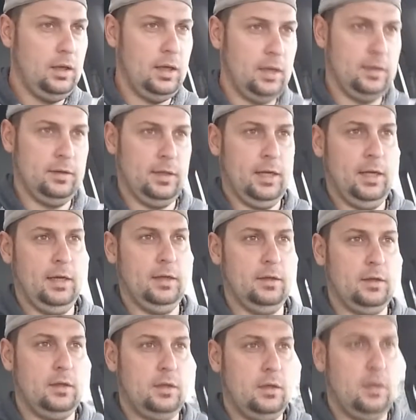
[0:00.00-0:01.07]
And
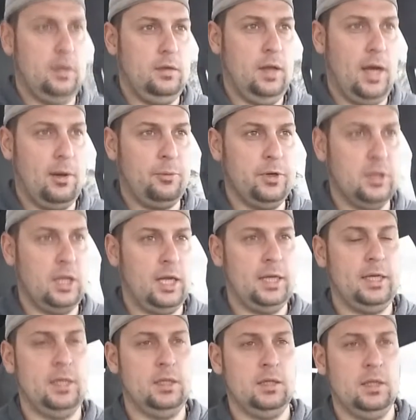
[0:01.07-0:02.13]
not
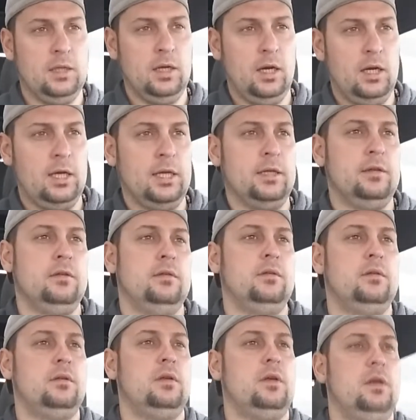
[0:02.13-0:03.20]
relying on
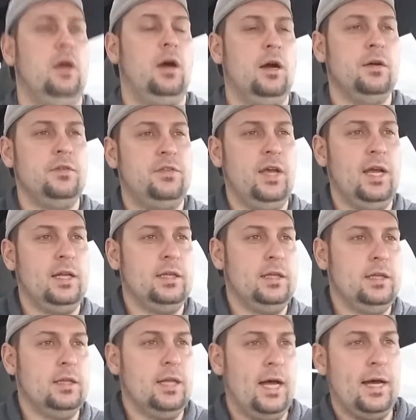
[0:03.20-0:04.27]
our
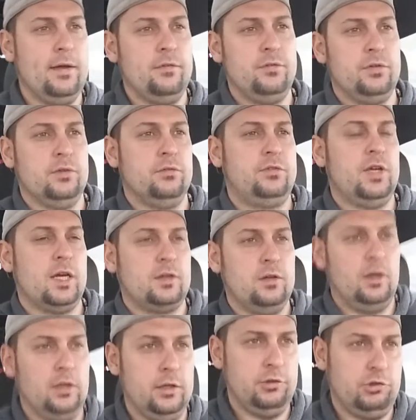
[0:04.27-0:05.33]
daily lives of
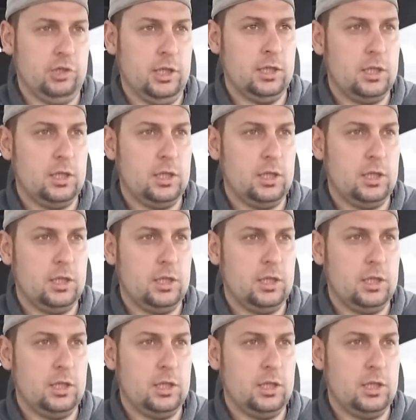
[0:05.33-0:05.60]
technology